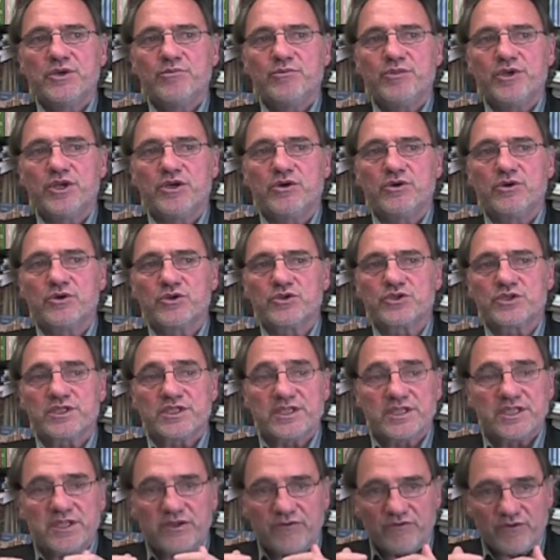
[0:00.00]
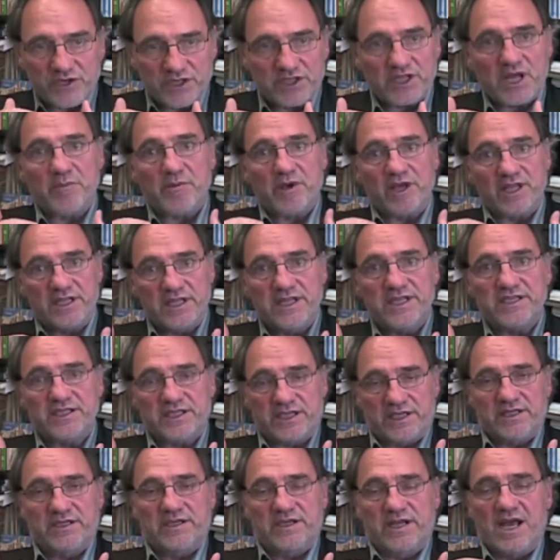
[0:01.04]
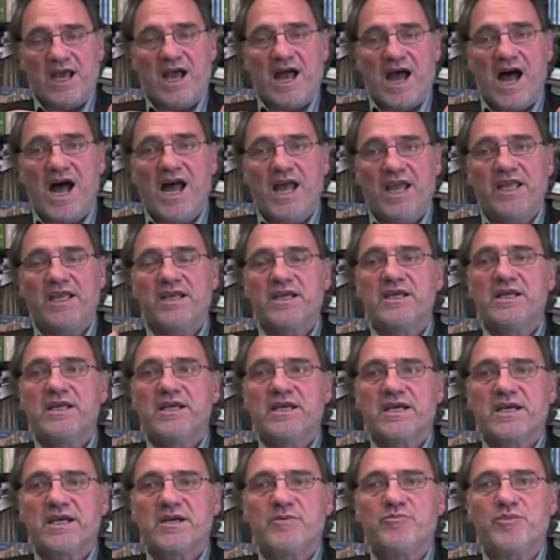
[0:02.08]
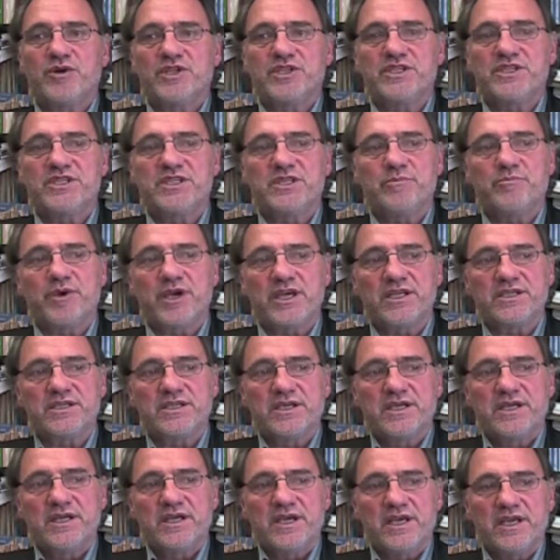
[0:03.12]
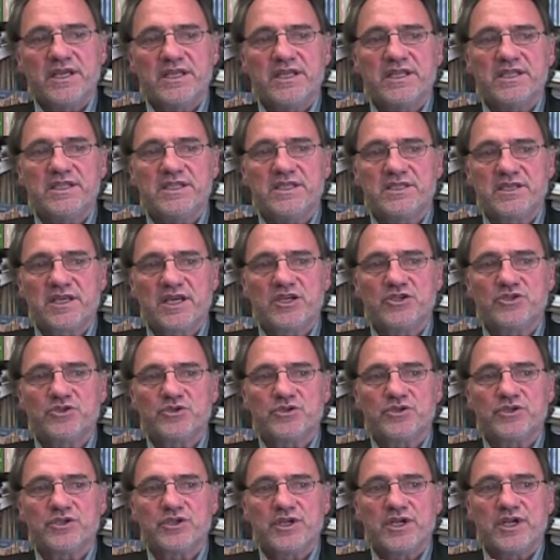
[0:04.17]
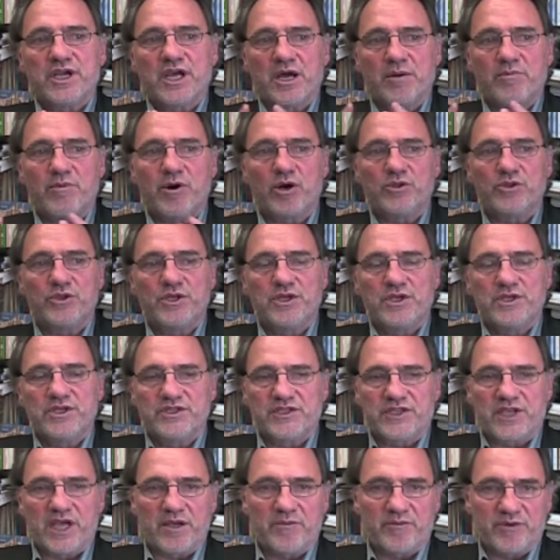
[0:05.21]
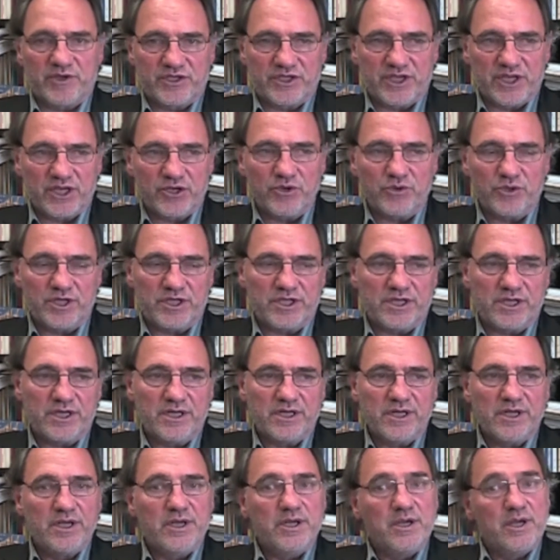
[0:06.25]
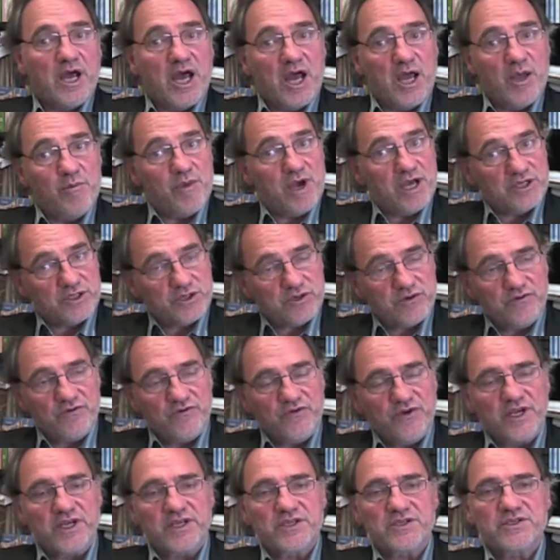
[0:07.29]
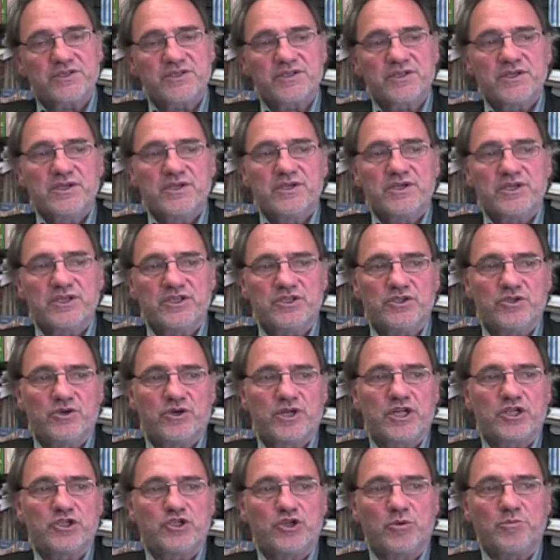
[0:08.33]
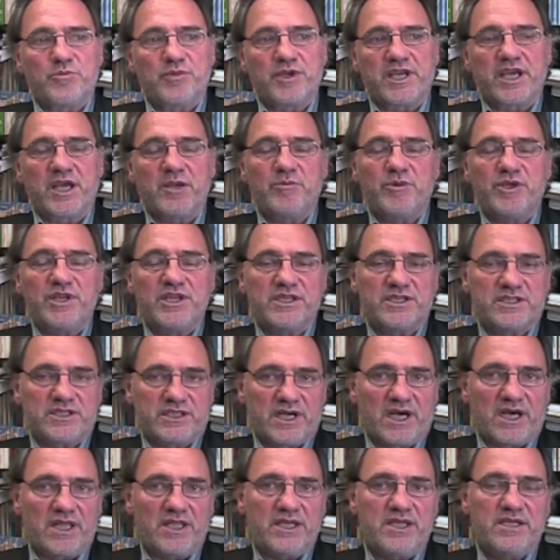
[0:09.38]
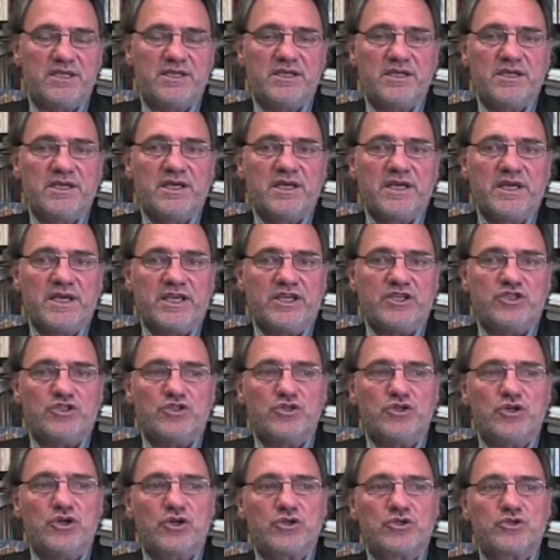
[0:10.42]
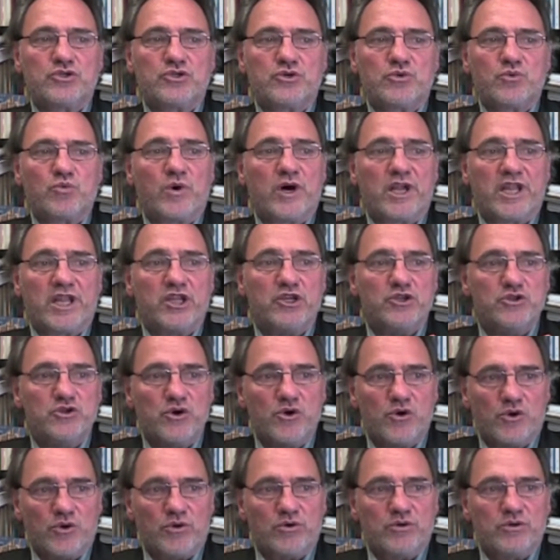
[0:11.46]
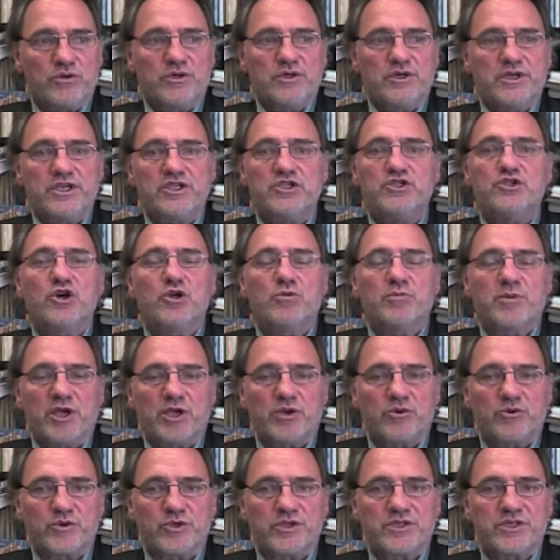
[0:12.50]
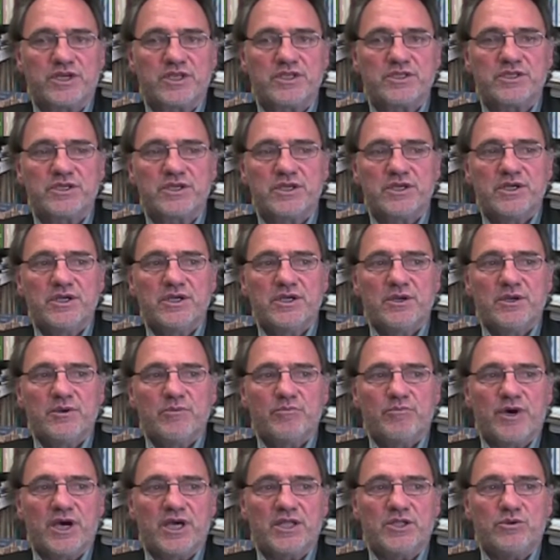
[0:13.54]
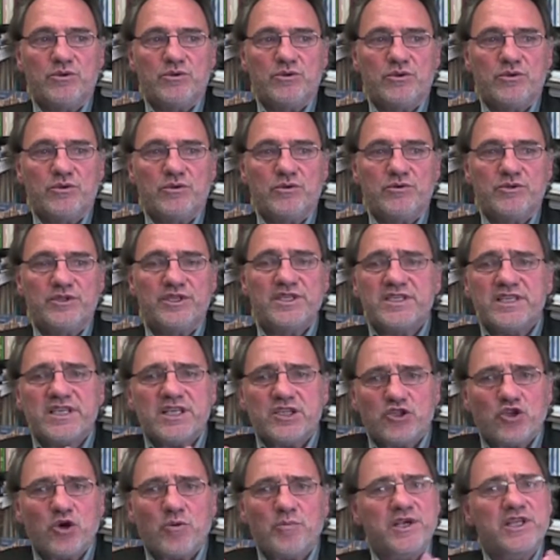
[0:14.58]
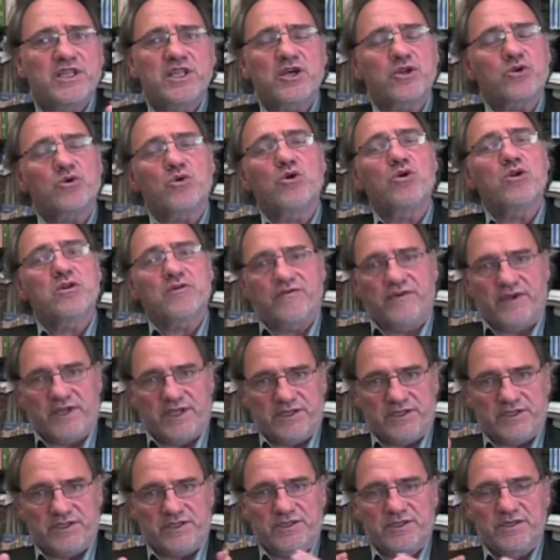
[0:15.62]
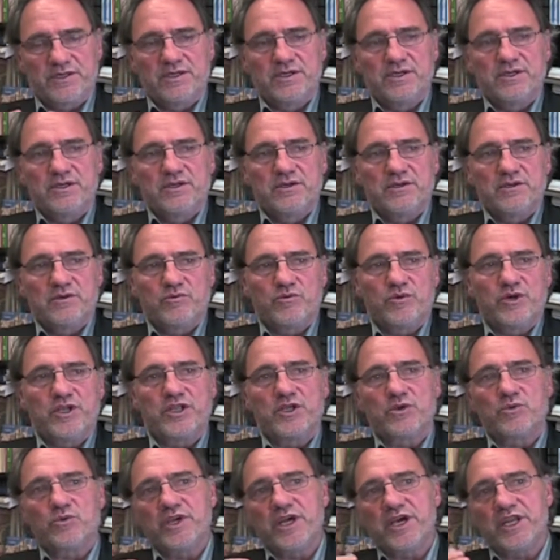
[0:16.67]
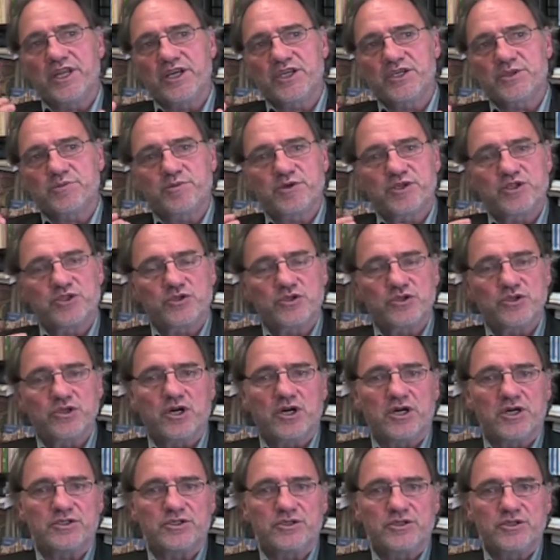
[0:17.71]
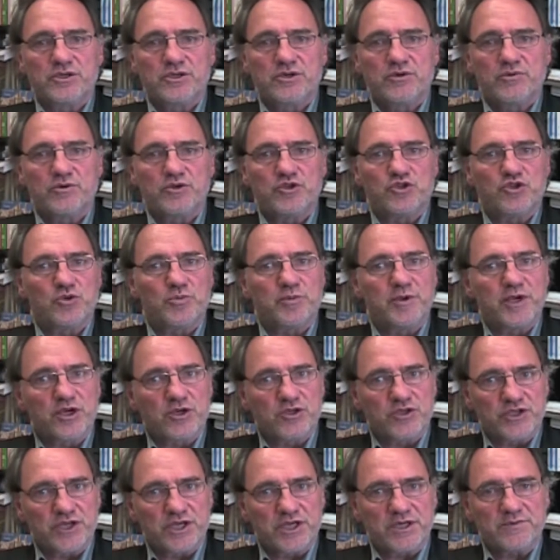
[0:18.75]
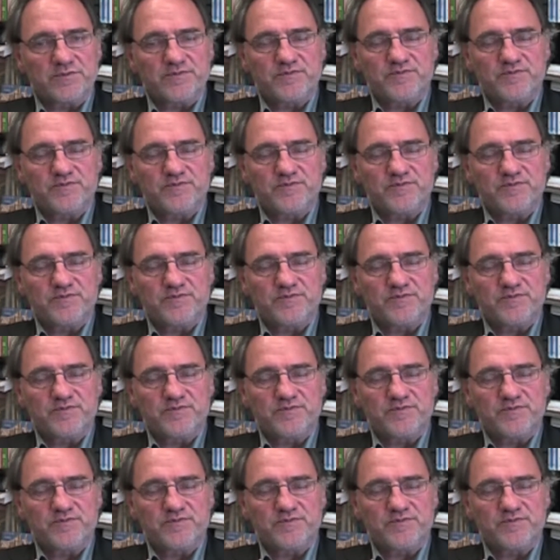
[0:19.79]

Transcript: because this is the first time at least I can participate in a discussion about cybersecurity. I must confess, it's not a topic I've been studying, it's not what I know, it's not my own research, but this is a topic that all of us, whether we are experts or not, we should be concerned.